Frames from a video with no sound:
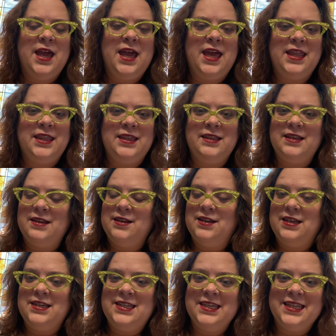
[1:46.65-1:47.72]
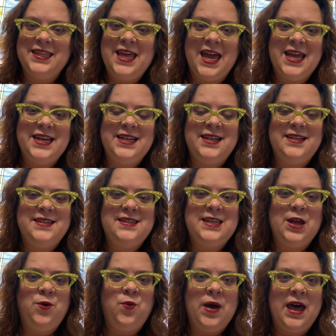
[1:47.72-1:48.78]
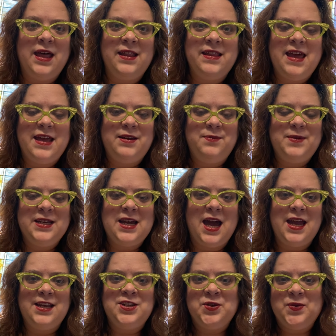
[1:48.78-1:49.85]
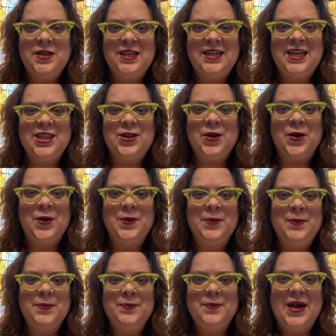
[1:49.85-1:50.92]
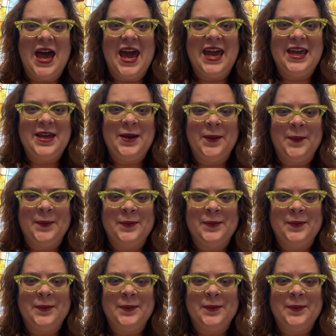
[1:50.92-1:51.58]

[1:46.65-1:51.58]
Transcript: And until then, stay well and be kind to one another. Bye.